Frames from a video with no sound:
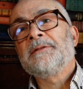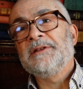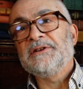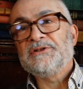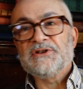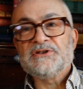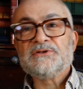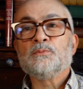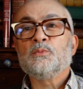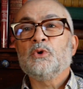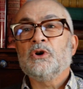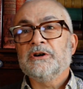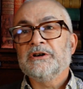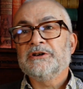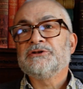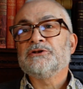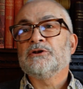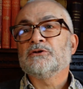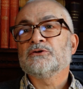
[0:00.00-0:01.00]
This isn't what
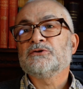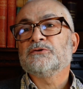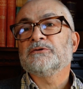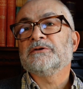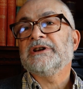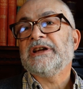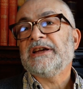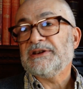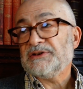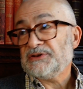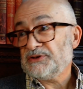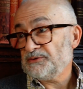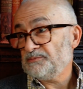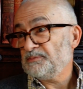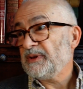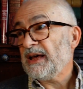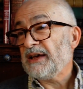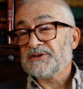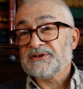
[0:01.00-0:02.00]
her doctorate is.
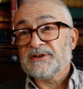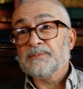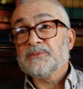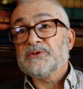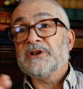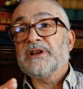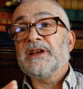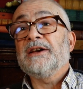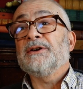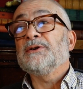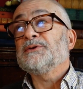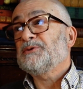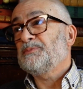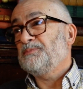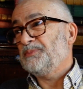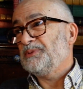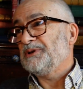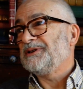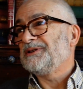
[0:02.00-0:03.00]
That's something else.
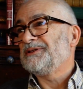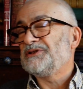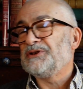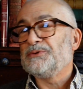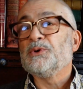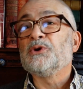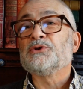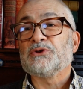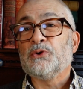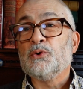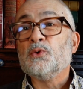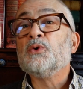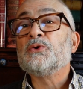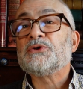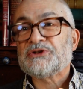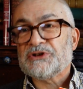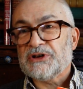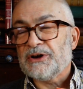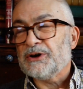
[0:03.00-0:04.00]
But she was
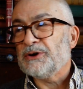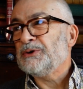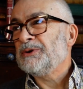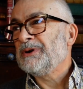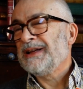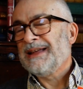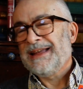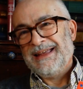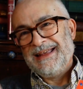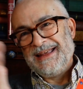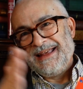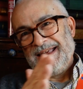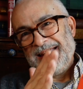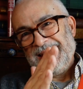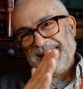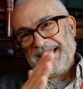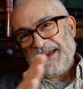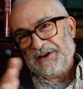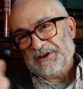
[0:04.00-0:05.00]
also
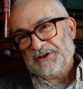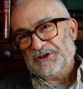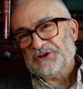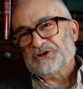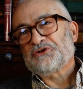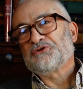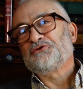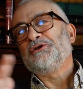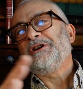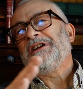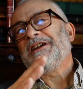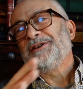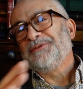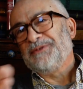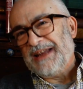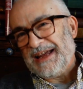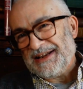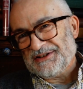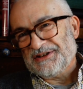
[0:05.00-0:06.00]
in the string of
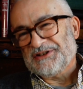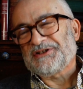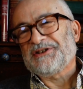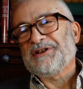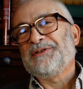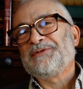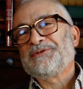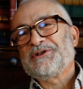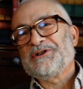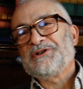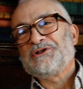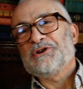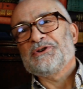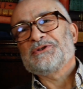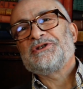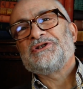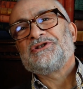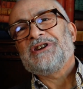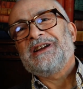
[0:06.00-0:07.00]
letters after
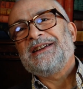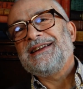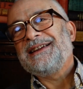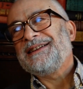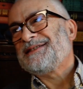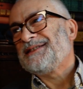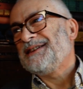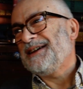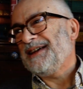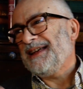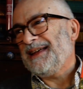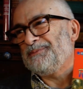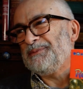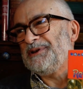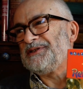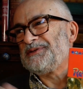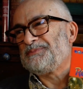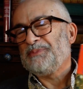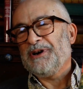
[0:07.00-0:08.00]
Dr. Jennie's name
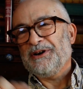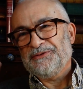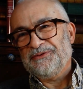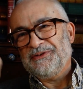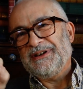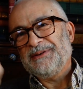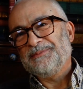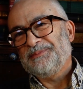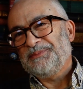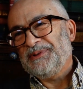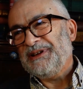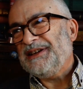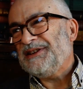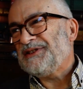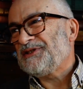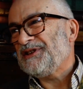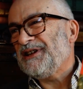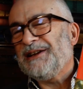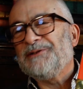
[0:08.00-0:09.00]
is Puffin,
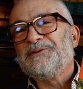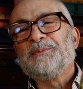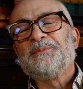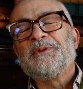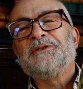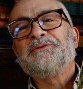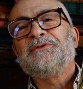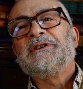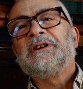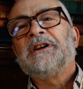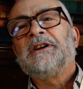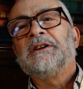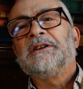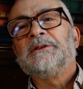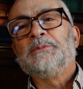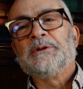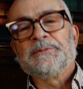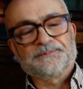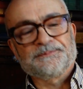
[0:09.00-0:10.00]
PC for Puffin Club.